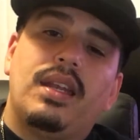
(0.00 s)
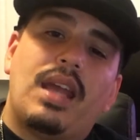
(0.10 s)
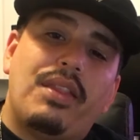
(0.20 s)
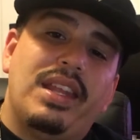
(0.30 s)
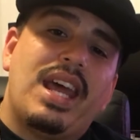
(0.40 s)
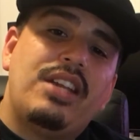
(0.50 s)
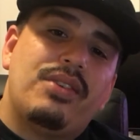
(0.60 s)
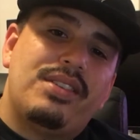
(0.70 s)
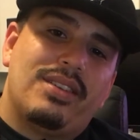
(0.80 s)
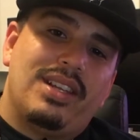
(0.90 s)
Now the
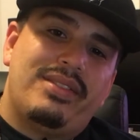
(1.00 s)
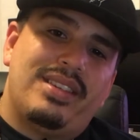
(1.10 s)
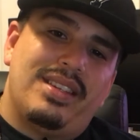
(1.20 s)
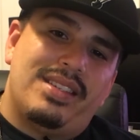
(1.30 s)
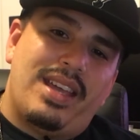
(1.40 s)
nitrates are left in the